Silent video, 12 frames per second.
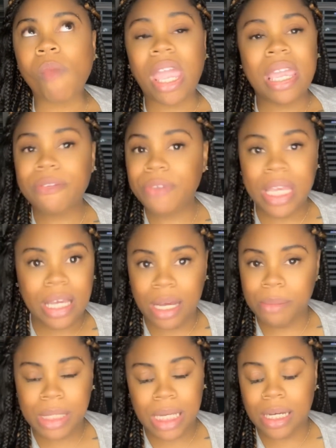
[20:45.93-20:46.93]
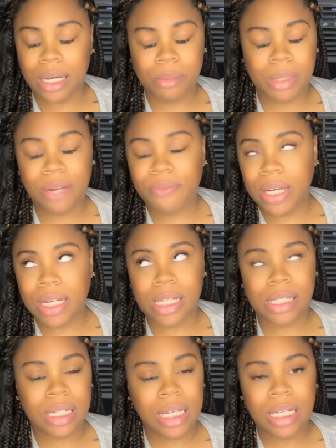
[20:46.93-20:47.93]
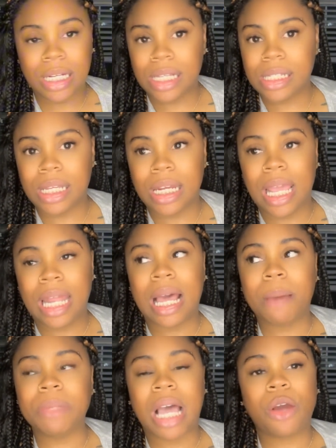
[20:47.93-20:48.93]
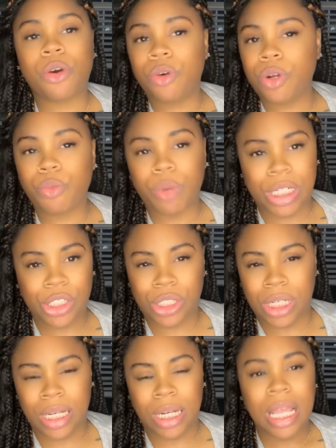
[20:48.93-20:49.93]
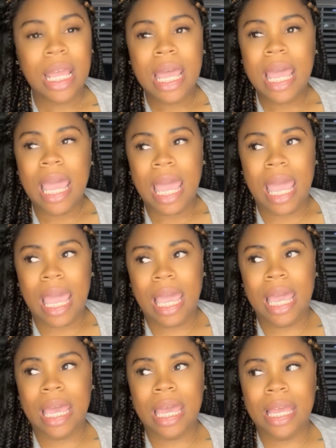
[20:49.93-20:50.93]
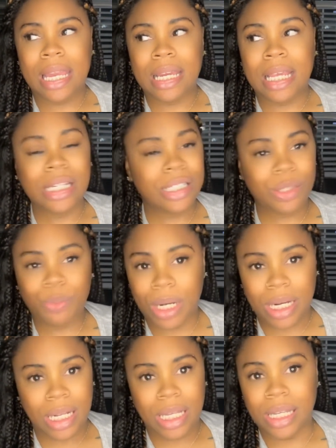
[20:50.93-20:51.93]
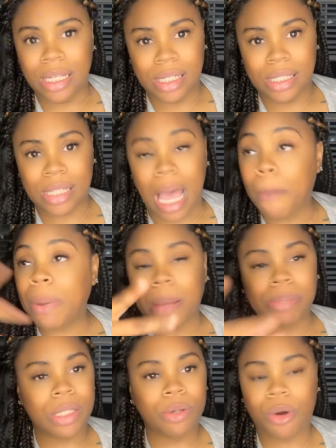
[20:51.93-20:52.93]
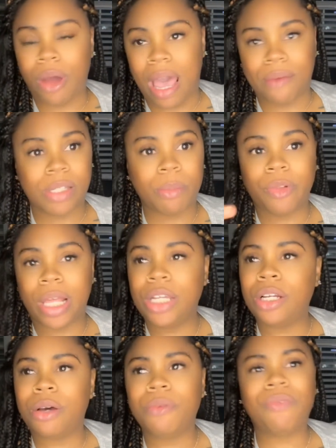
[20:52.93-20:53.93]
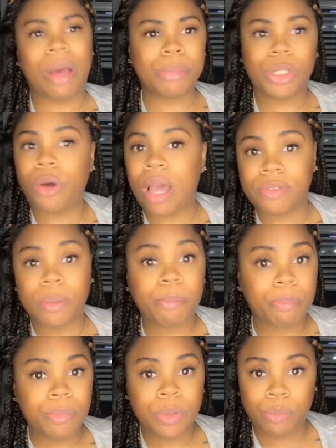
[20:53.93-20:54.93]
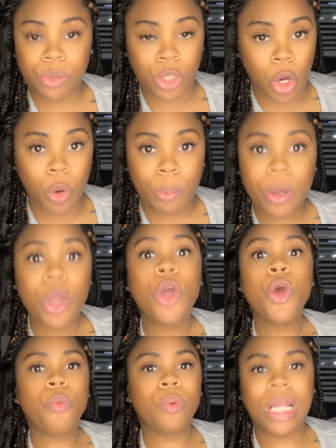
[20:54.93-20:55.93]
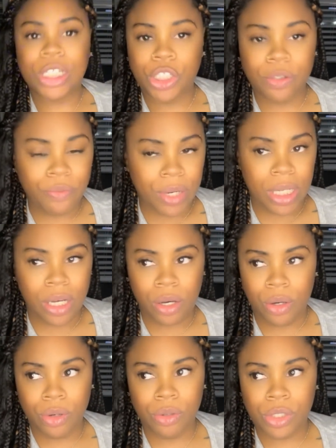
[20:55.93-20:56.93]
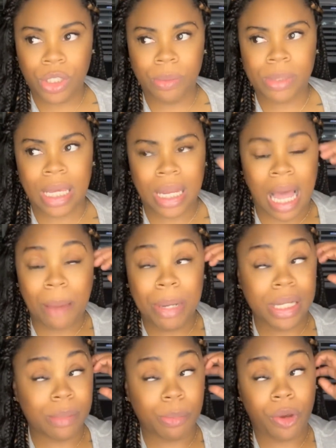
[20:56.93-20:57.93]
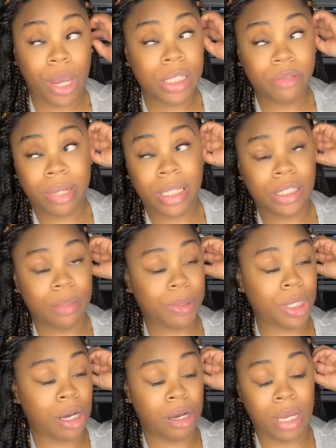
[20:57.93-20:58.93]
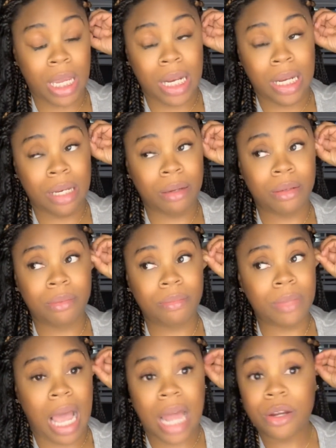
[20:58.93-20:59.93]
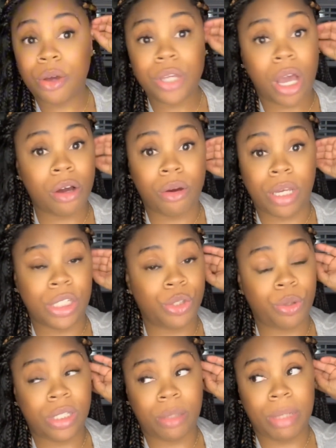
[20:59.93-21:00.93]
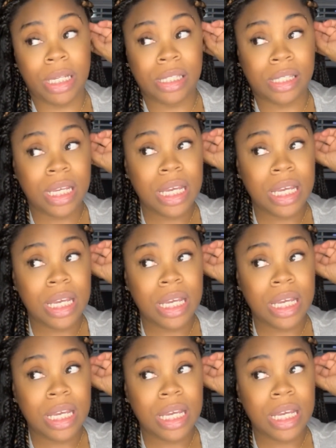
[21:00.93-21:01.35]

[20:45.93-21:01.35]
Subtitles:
if he comes, he comes. And if he doesn't, he doesn't. And I'm not going to rush it. And it's just what it is. But I'm still going to have some, you know, I'm still going to have some dope relationship videos. You know what I'm saying? I've been in some crazy relationships, y'all. And I know y'all going to enjoy some of these